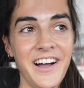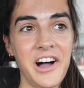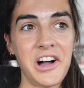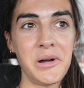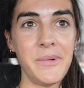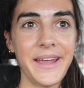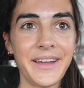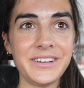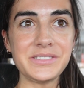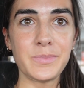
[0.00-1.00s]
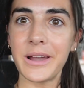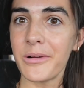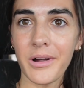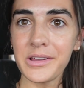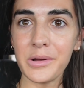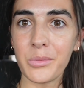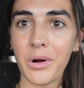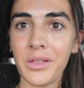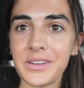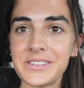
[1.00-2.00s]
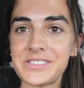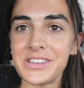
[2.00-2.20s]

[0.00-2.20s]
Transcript: and better audio quality.